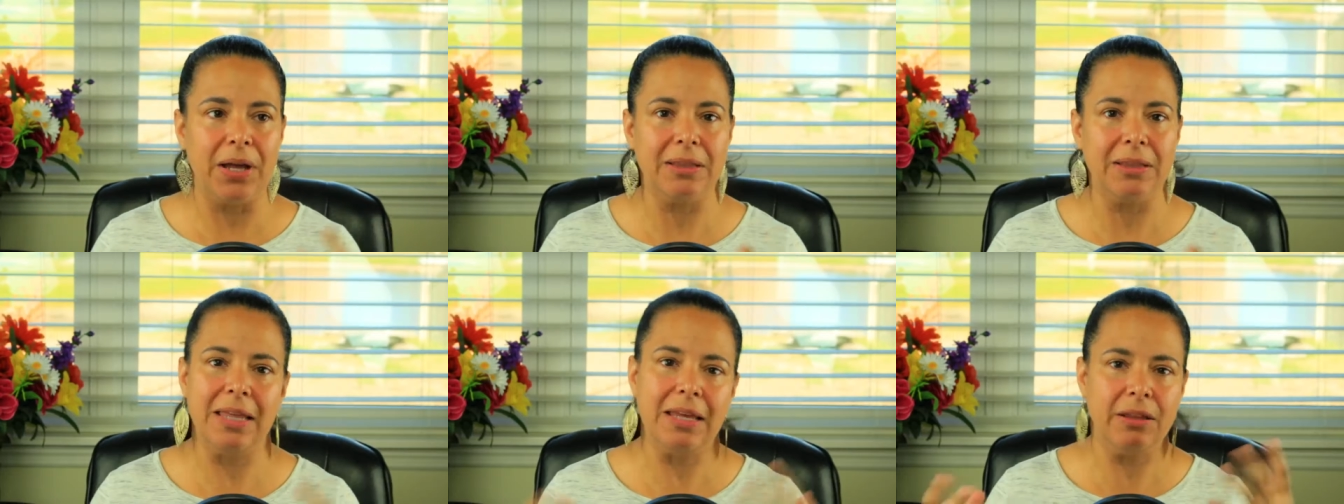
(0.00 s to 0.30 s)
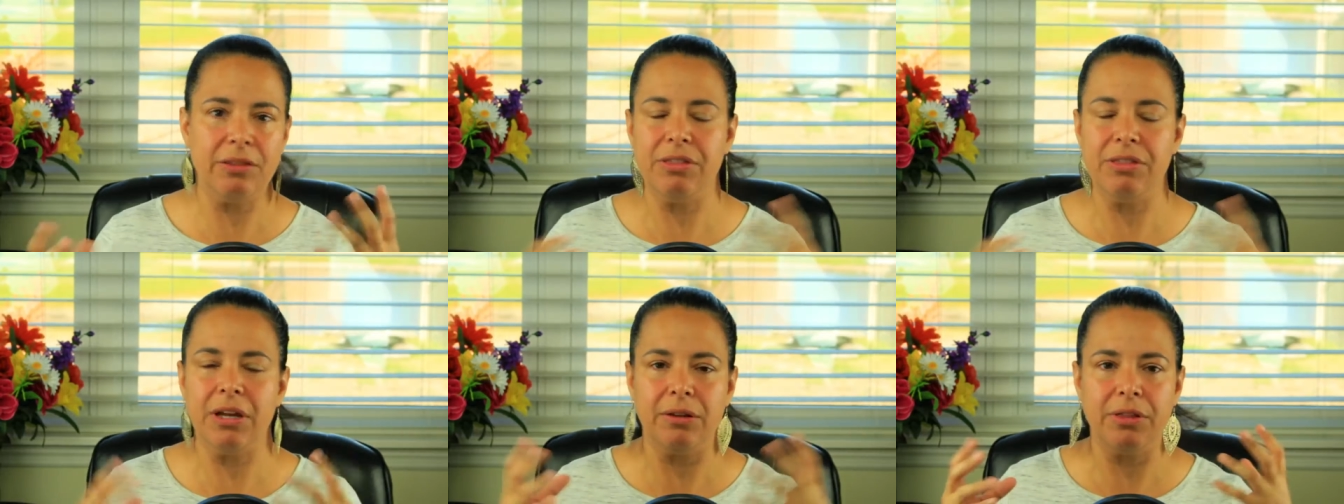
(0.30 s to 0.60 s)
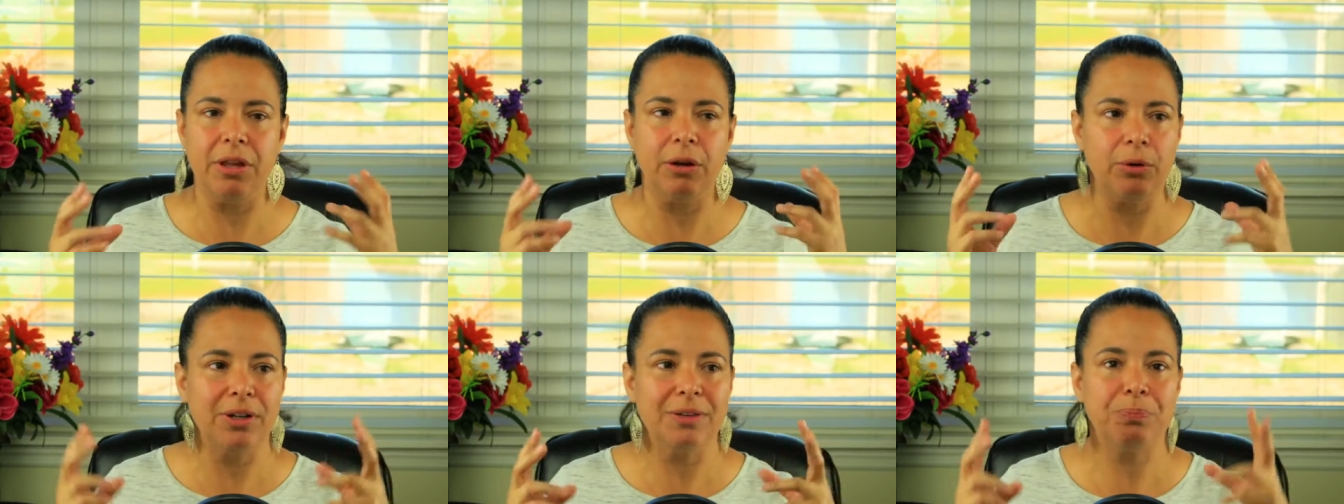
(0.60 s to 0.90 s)

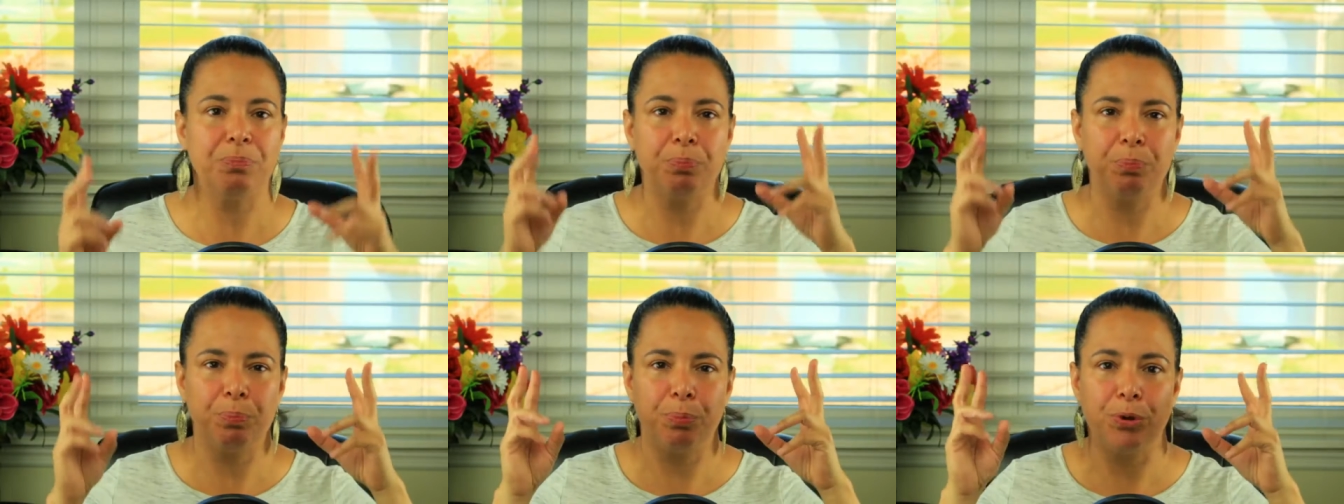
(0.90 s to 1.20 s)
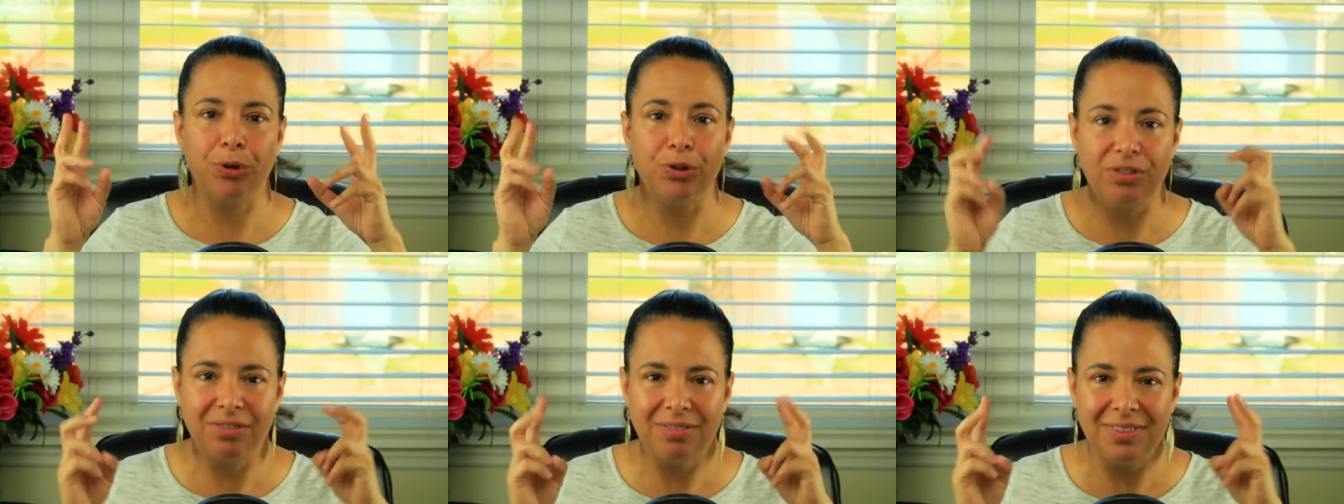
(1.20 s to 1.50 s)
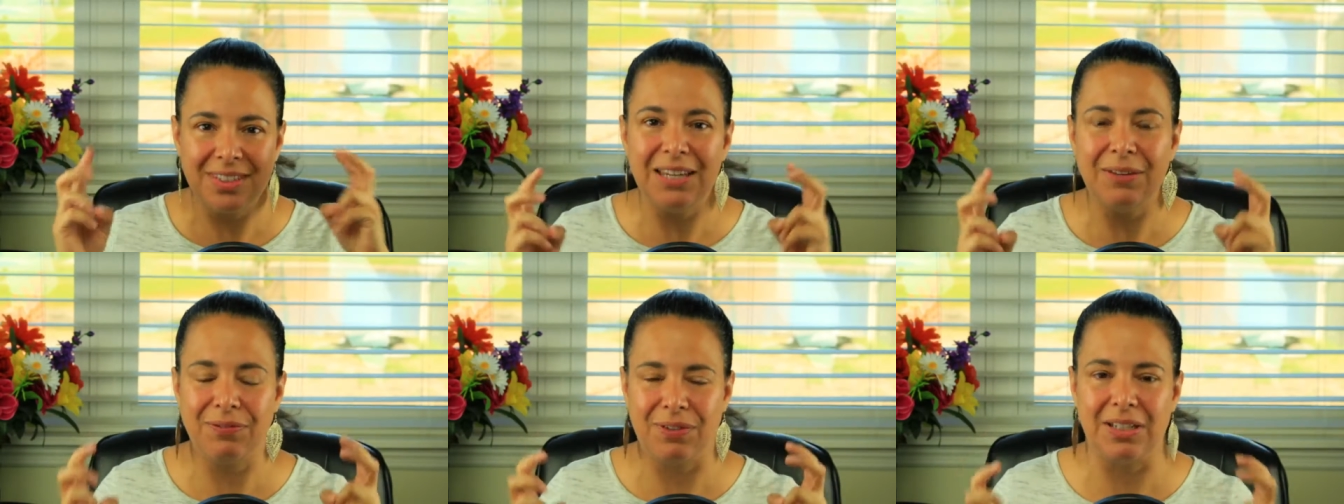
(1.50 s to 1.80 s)
there is
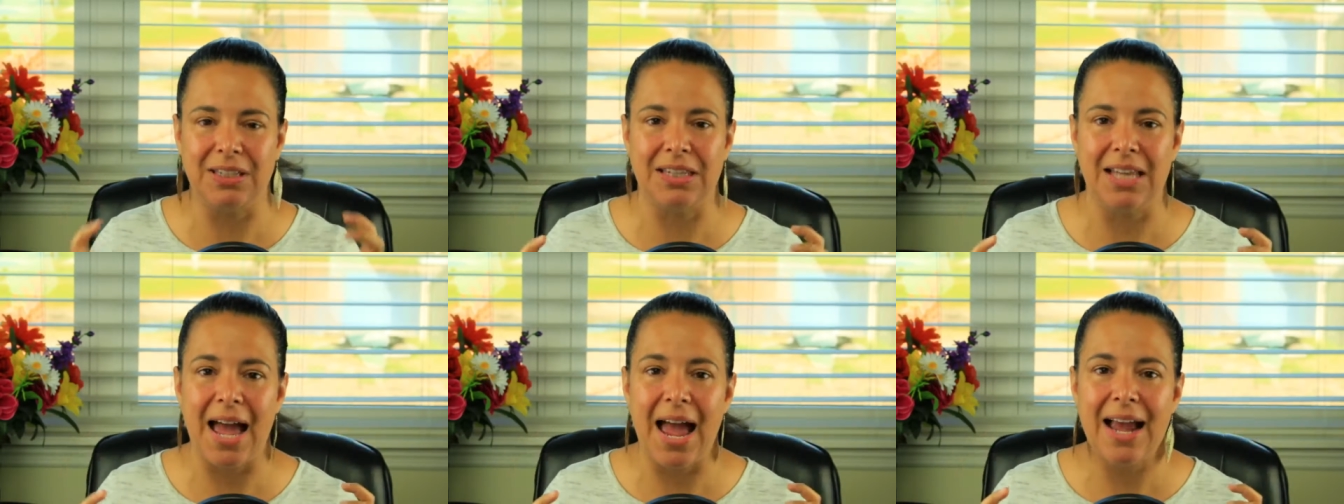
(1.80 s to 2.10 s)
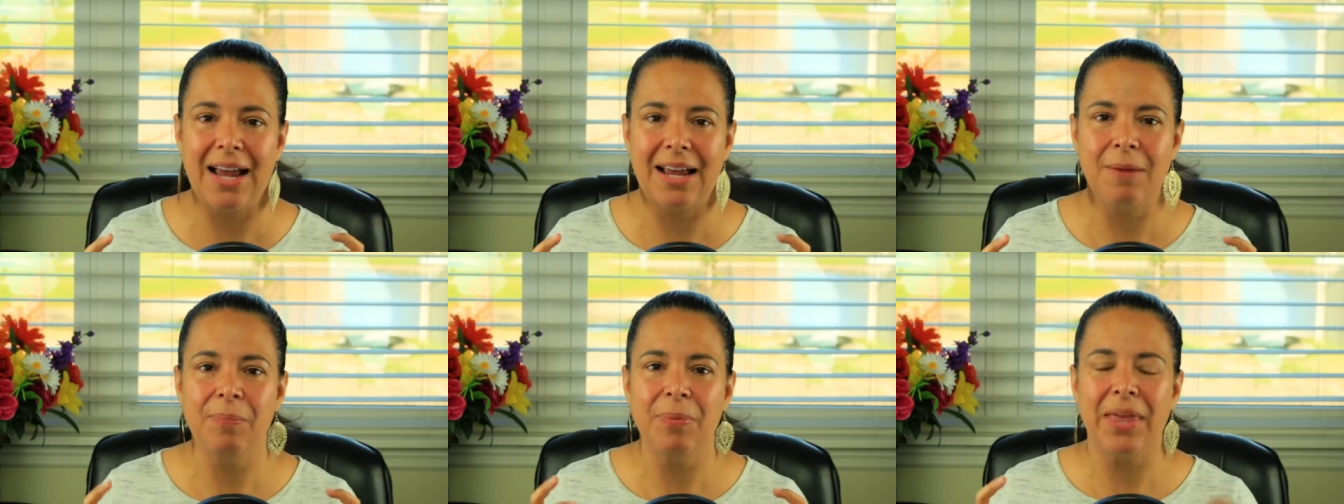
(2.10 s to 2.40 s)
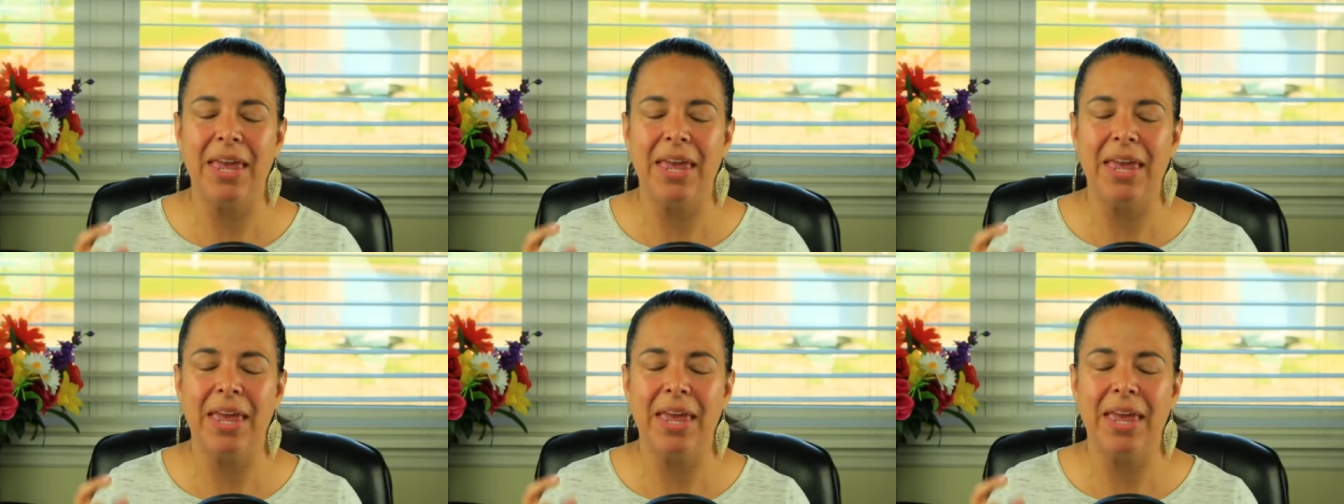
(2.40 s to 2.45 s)
perceived lack.